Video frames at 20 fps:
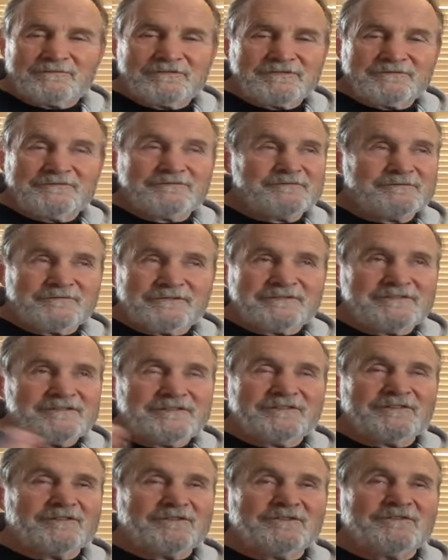We've, we,
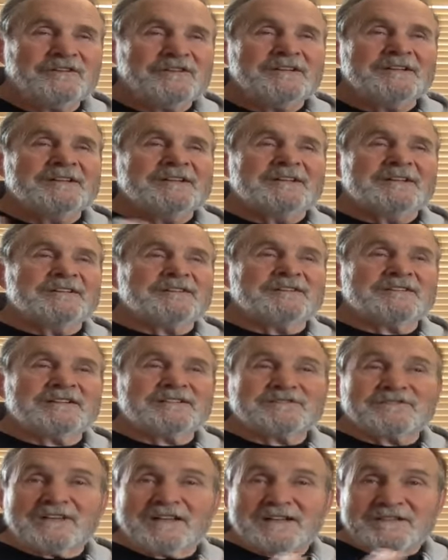you know,
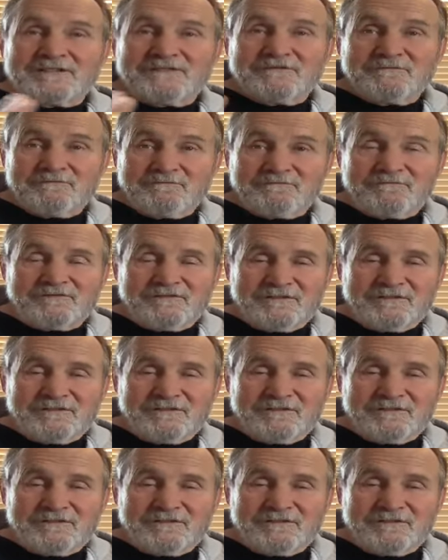because as you